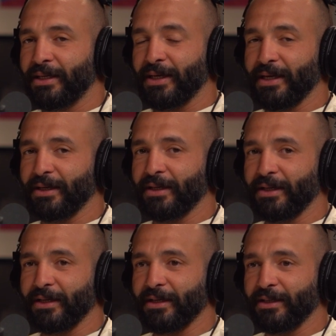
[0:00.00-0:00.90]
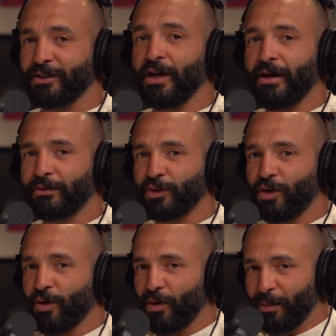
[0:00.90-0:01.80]
shout out to
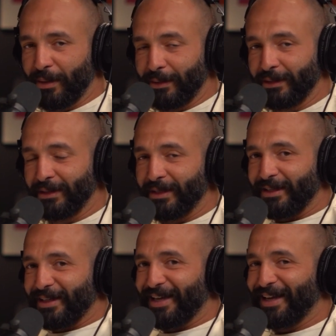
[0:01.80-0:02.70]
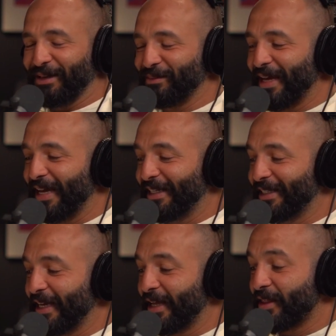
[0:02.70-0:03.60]
Shawcor, baby, and
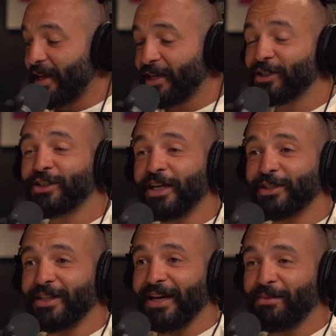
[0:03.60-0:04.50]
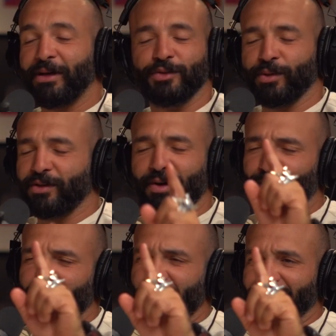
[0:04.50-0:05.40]
they actually changed the name. I swear to God,
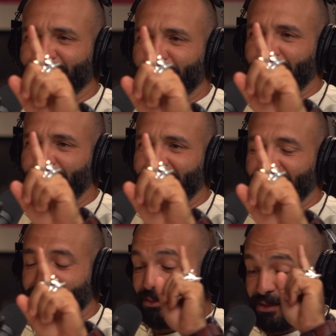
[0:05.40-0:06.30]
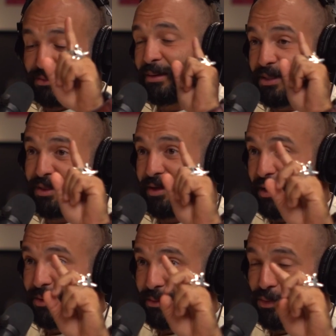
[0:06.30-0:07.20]
wallah azim, I'm not making this up. Sometimes I think
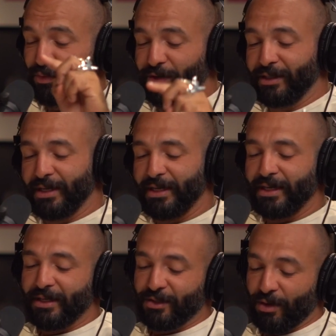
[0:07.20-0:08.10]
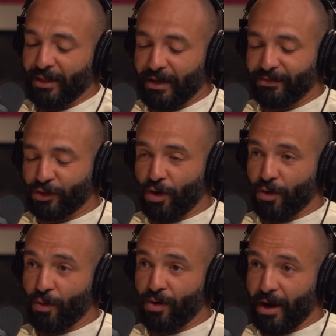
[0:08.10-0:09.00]
I'm in a movie. So I left
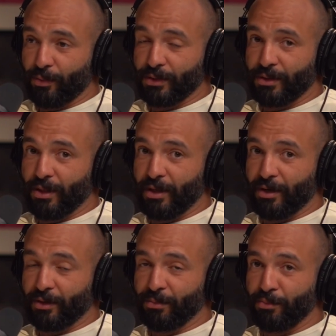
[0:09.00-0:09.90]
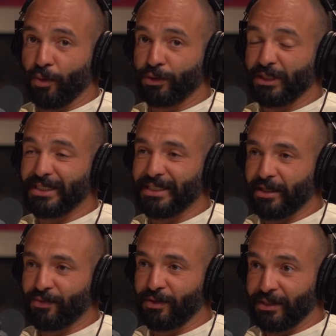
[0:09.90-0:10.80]
Shawcor. I was their most
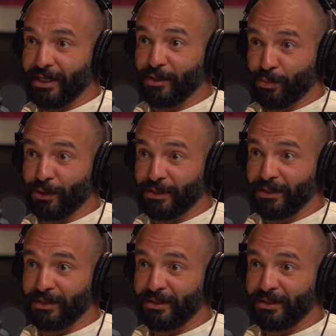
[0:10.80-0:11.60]
successful salesperson,